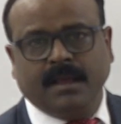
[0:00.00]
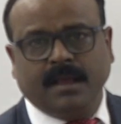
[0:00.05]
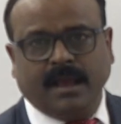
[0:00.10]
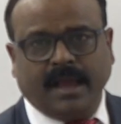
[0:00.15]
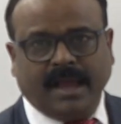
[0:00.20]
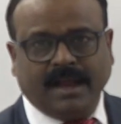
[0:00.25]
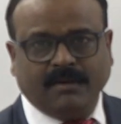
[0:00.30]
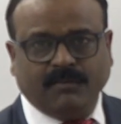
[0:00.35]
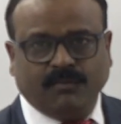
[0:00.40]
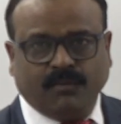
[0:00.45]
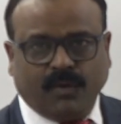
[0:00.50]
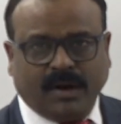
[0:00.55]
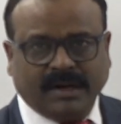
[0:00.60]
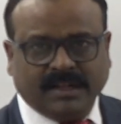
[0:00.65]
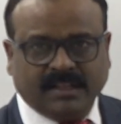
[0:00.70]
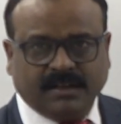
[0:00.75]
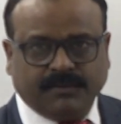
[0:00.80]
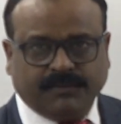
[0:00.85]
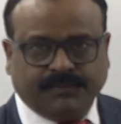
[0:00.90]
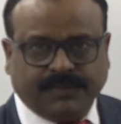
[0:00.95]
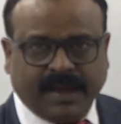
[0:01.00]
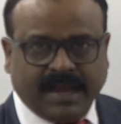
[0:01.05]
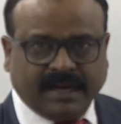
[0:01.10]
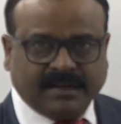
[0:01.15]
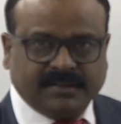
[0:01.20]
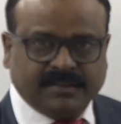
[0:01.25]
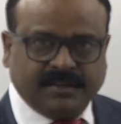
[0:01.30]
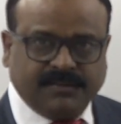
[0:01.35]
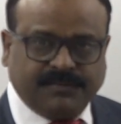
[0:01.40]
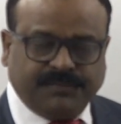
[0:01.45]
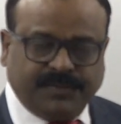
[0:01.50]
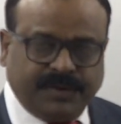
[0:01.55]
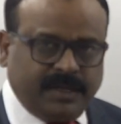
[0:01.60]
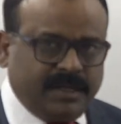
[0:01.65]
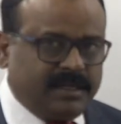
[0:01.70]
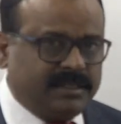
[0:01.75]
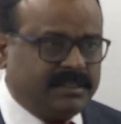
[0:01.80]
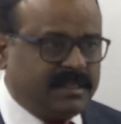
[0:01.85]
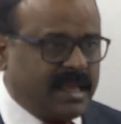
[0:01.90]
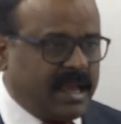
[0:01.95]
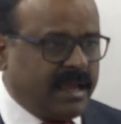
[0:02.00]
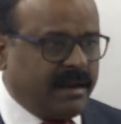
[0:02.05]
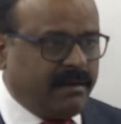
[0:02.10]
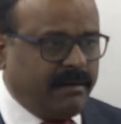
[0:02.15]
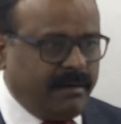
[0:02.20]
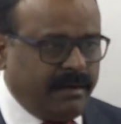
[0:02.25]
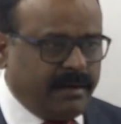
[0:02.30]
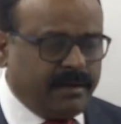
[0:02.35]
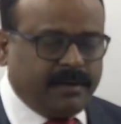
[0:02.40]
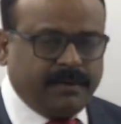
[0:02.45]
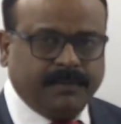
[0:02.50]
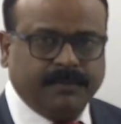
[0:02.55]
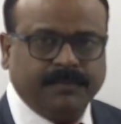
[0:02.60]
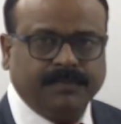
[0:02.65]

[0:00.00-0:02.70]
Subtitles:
and what the facts and figures are here